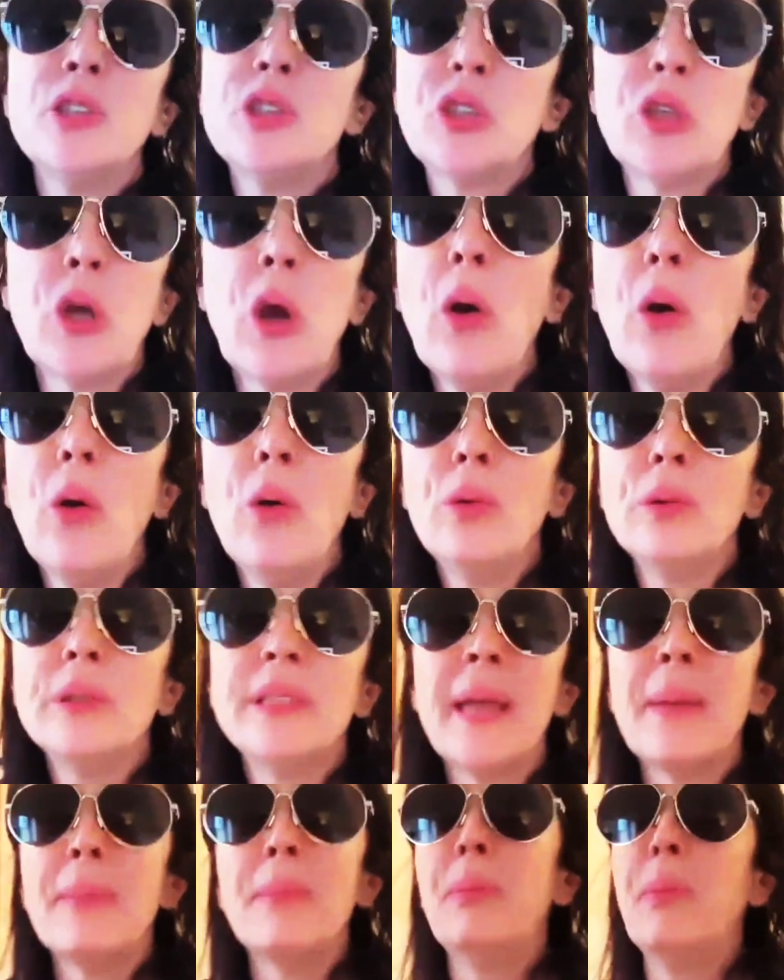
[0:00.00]
show
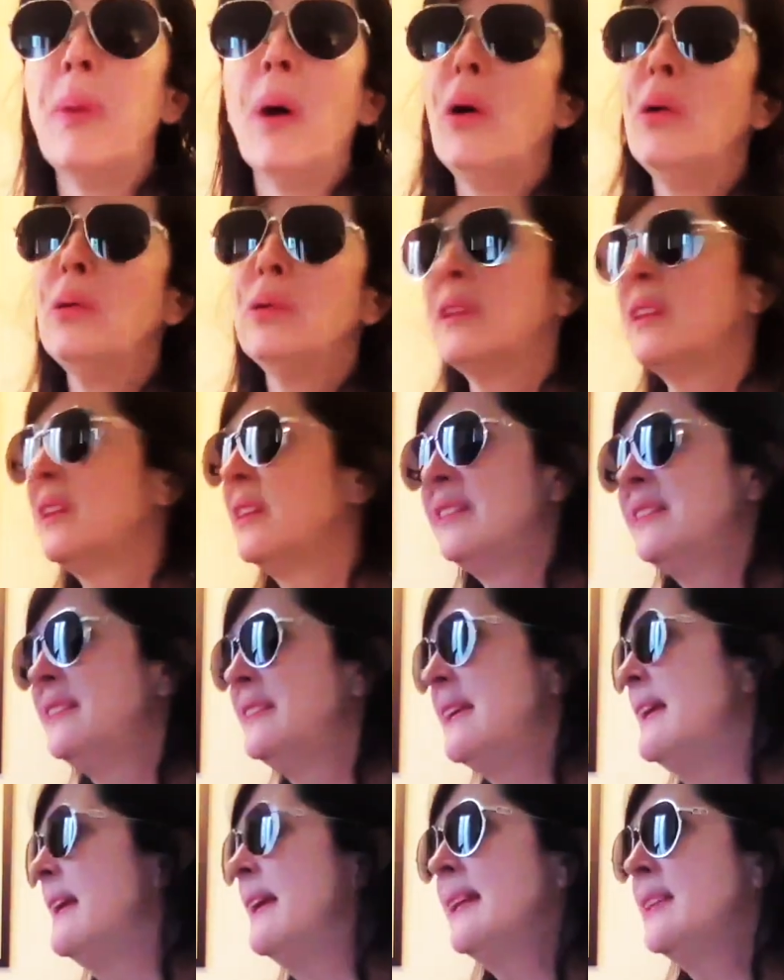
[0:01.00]
they both
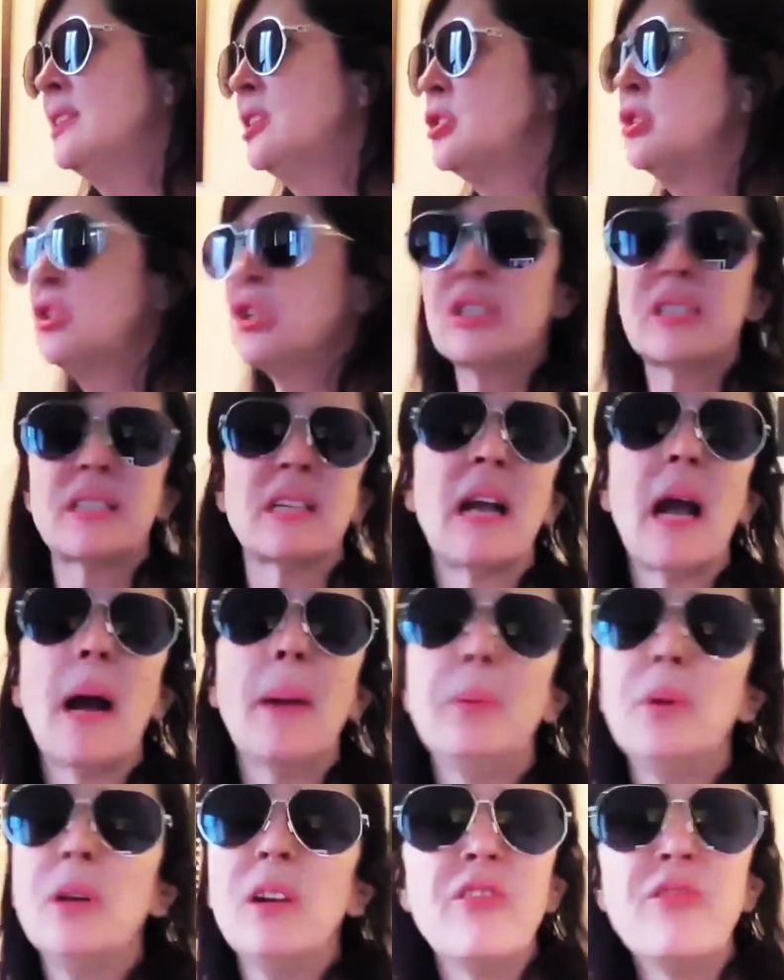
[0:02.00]
did just a
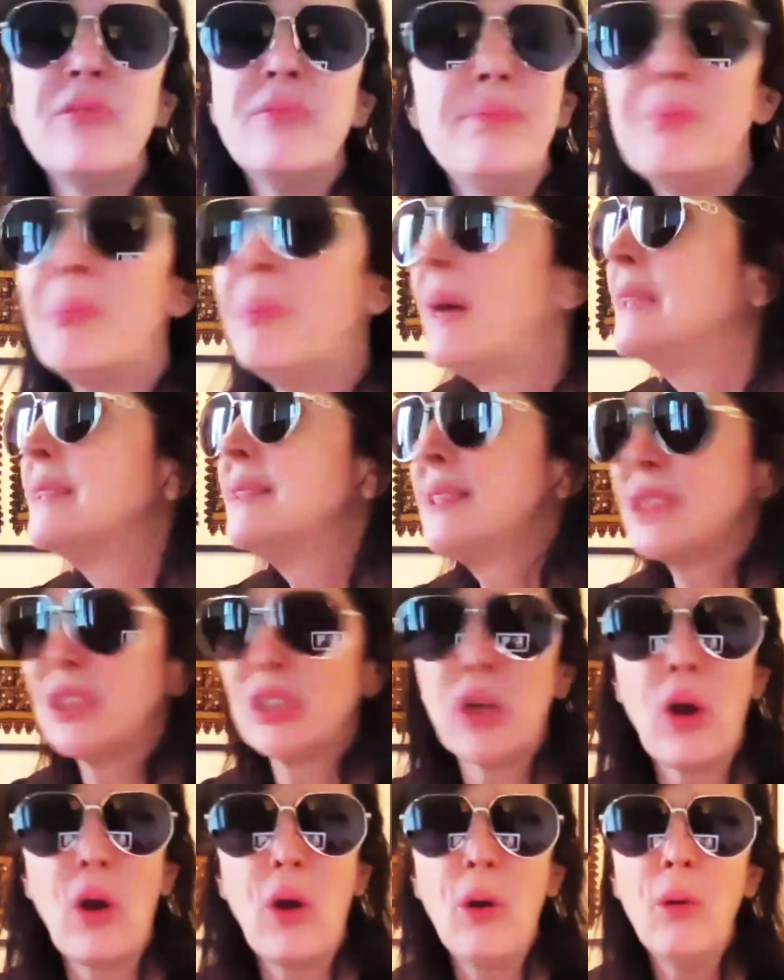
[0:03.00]
couple of months
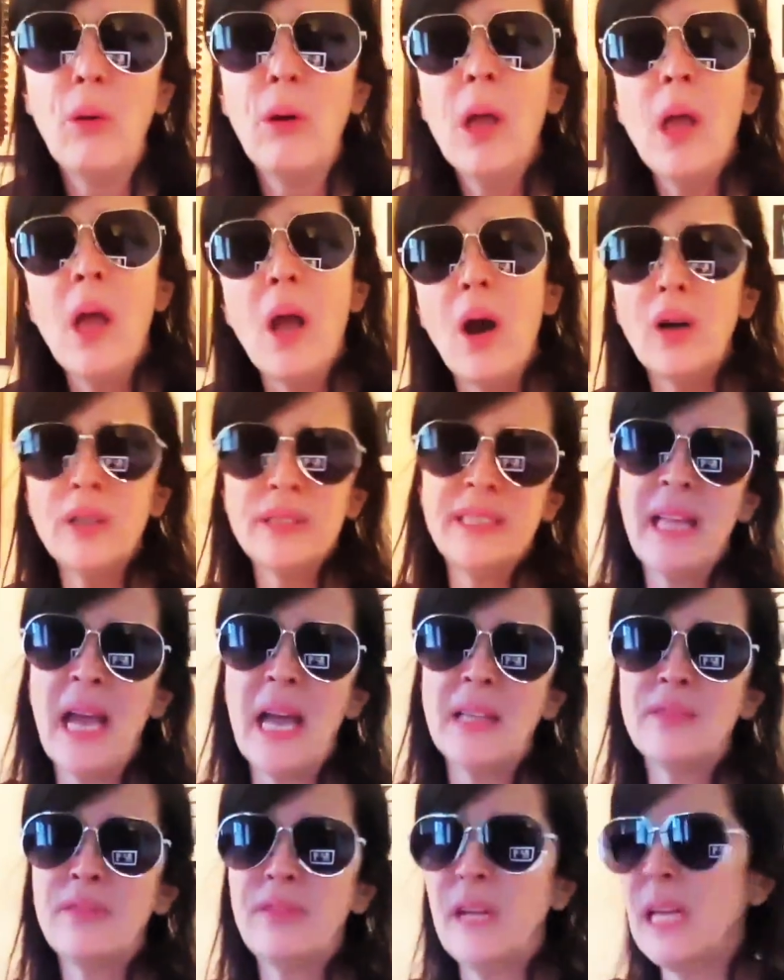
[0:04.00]
ago on
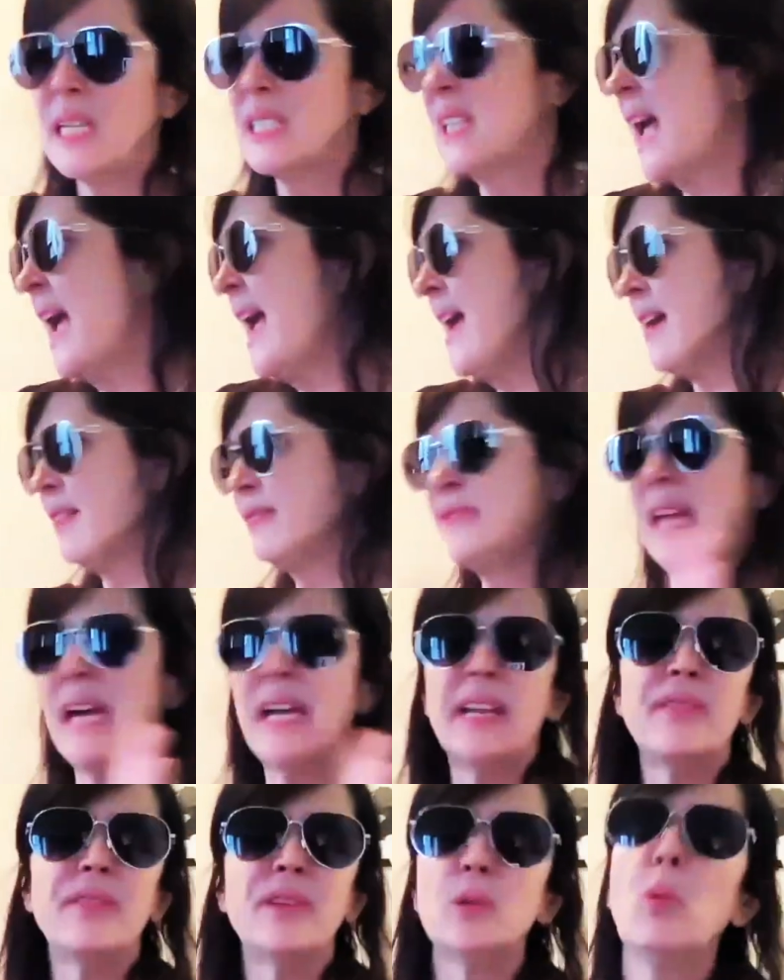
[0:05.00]
Netflix. I have not
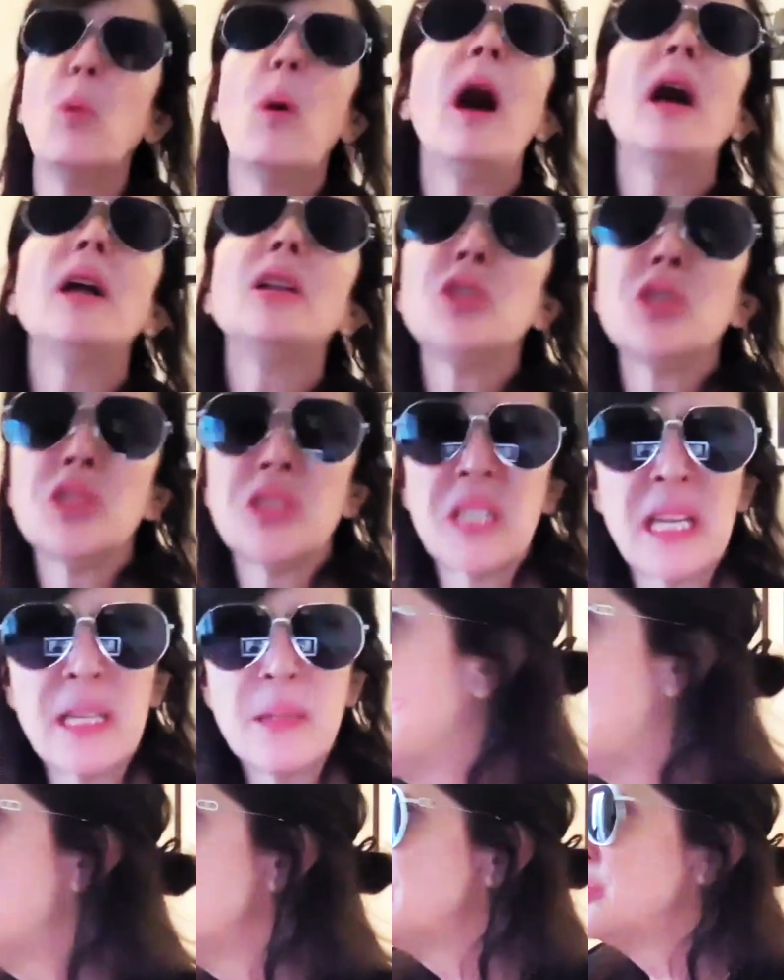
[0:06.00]
even watched it.
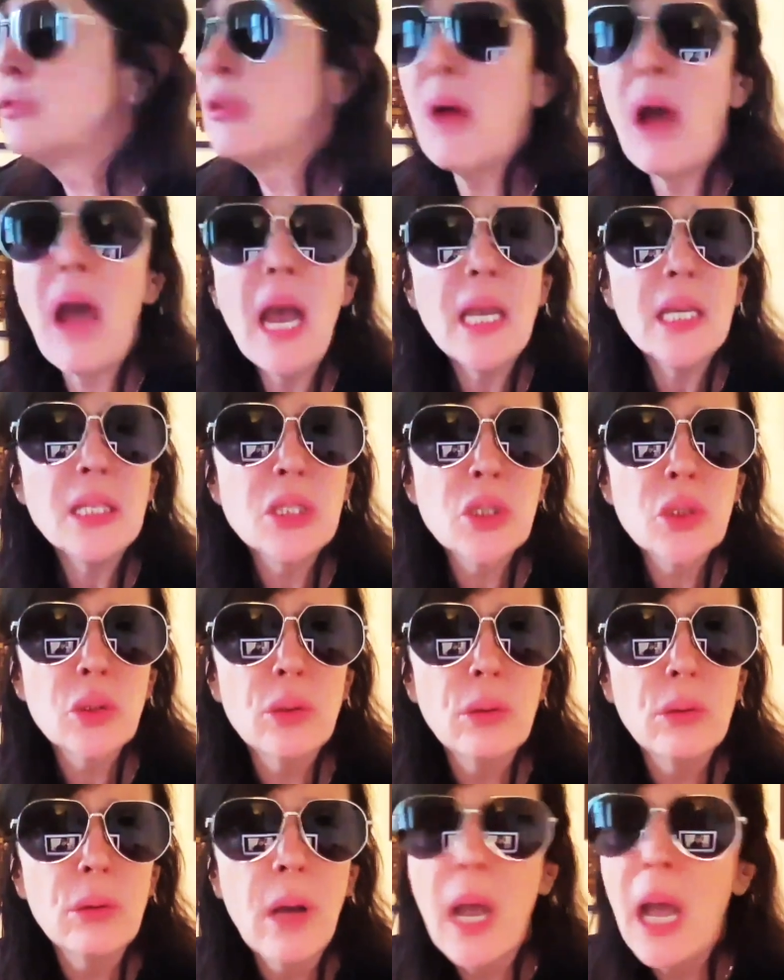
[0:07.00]
I tried
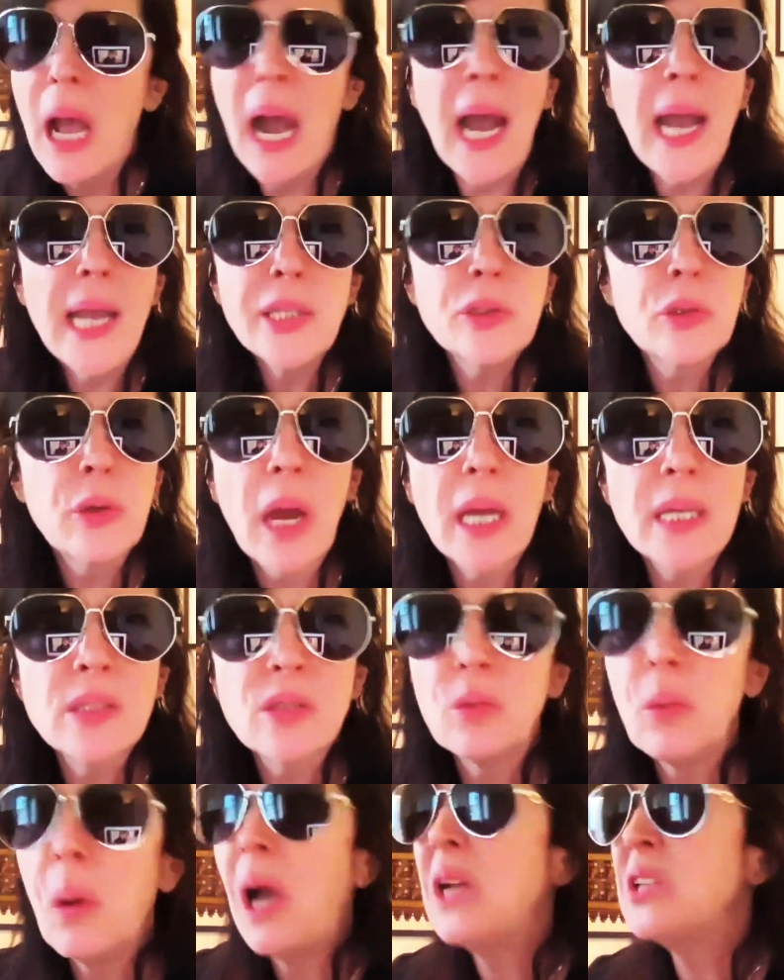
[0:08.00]
to
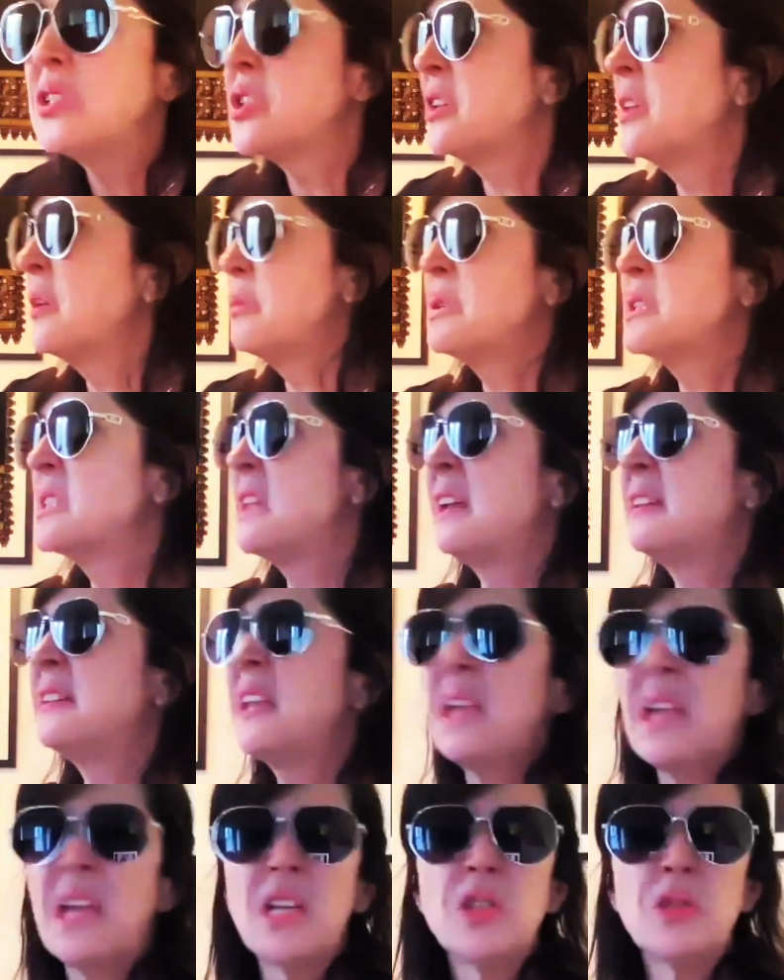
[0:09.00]
watch it. There was
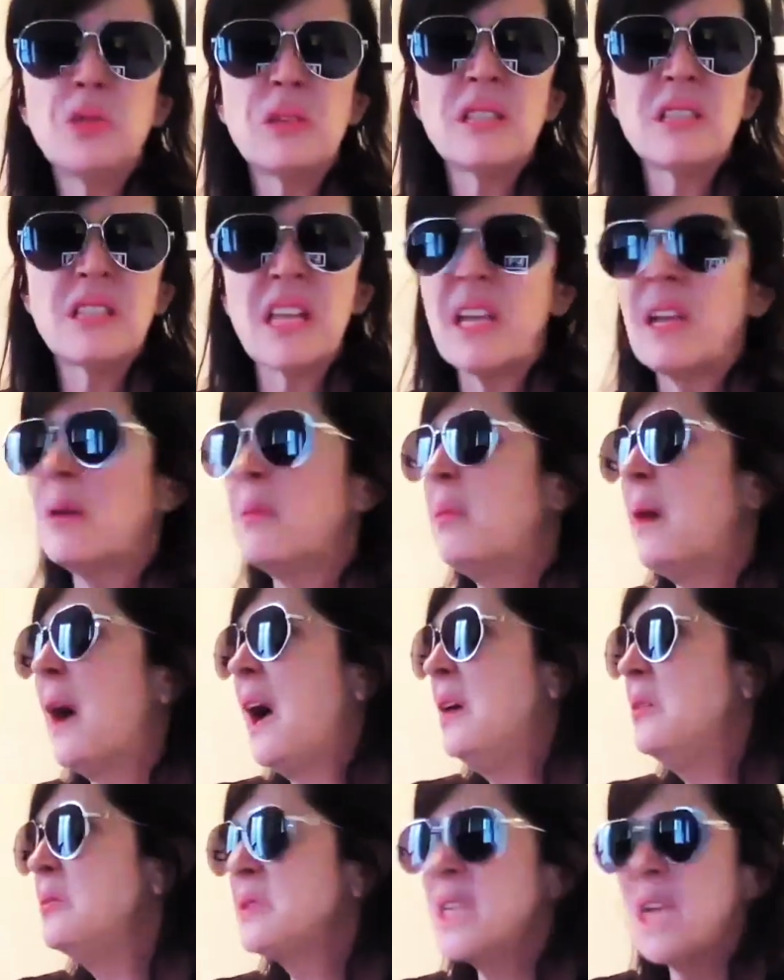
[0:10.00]
nothing interesting
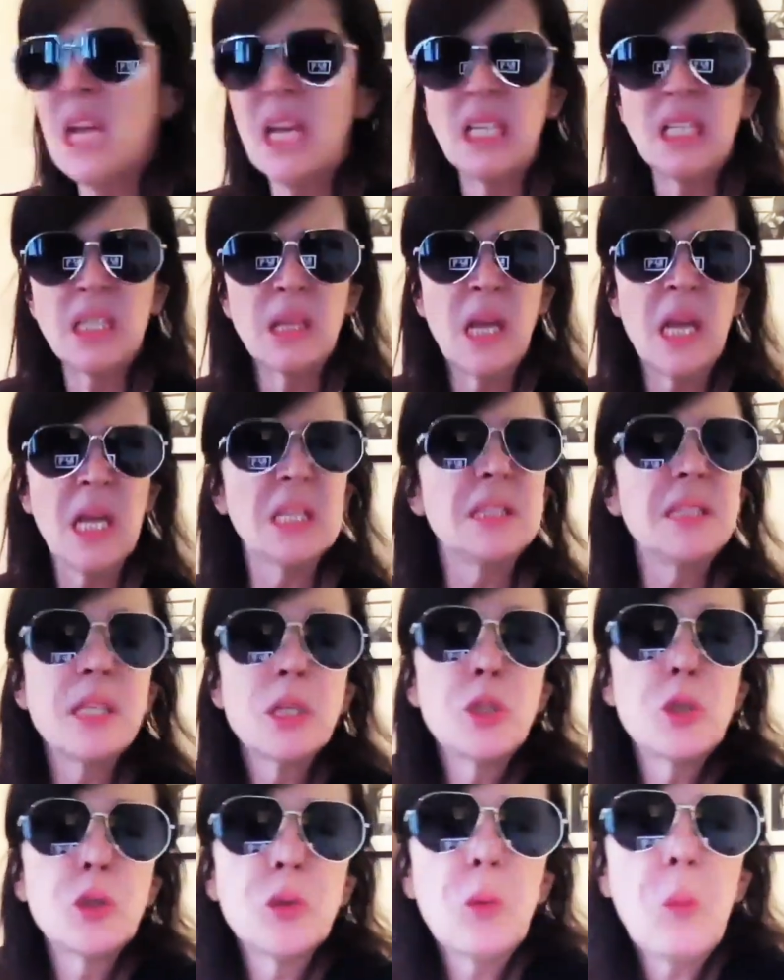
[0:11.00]
about it.
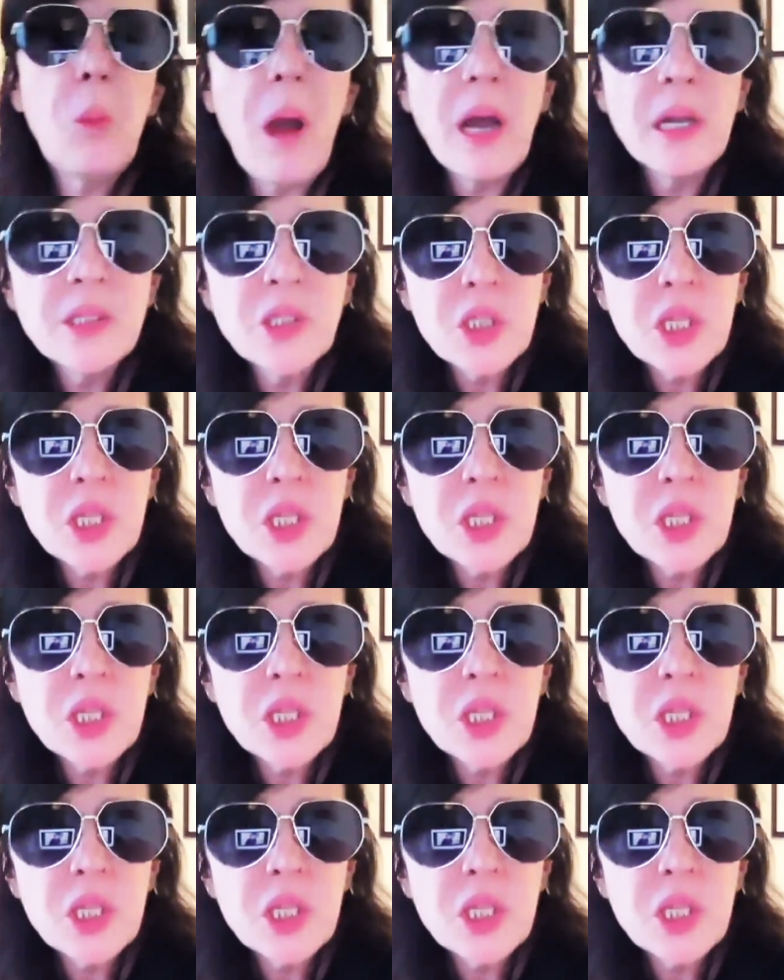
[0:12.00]
Did you watch